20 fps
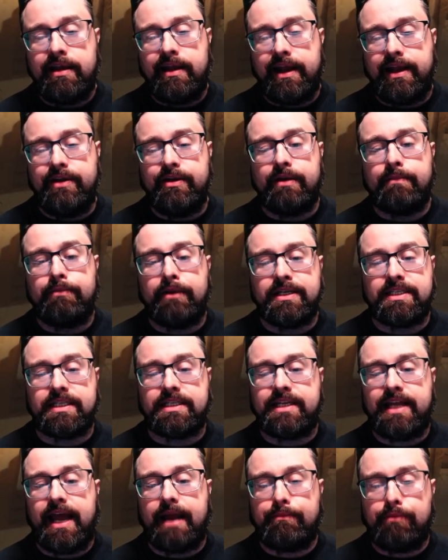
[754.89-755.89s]
and you can place a
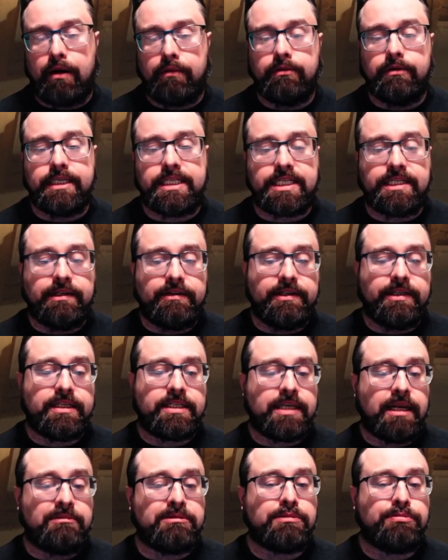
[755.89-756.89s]
tank probably still in the
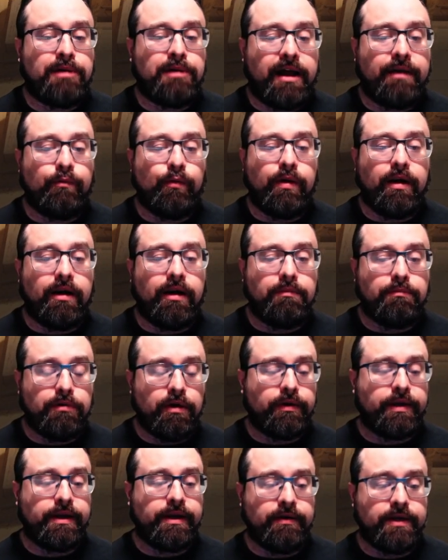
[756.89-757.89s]
same spot where
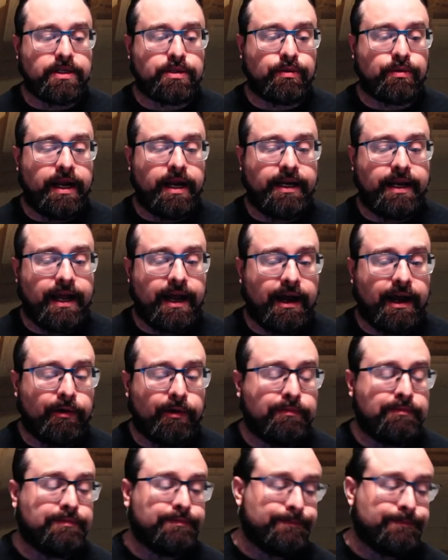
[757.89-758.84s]
Brokir is right now.